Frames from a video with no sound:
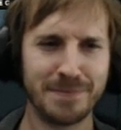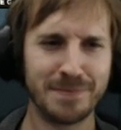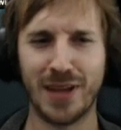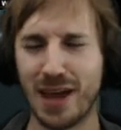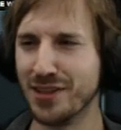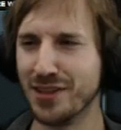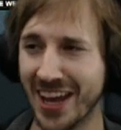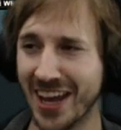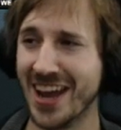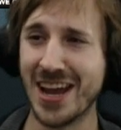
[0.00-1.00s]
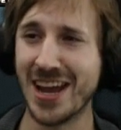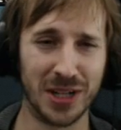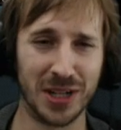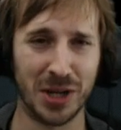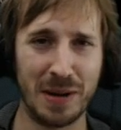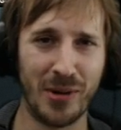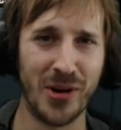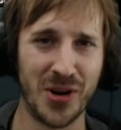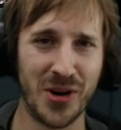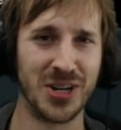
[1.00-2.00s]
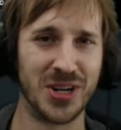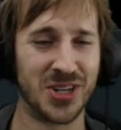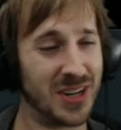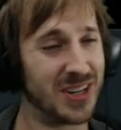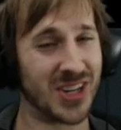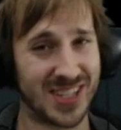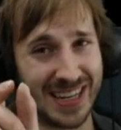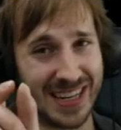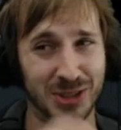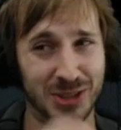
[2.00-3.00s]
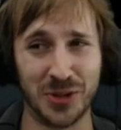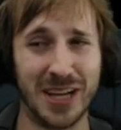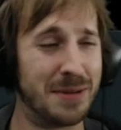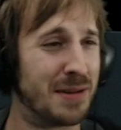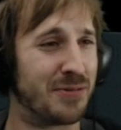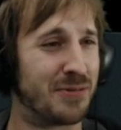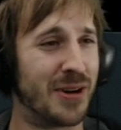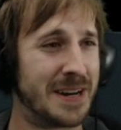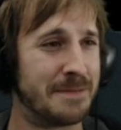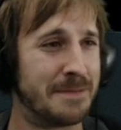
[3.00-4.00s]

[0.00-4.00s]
Jason King, welcome aboard. Just a little too late, my friend.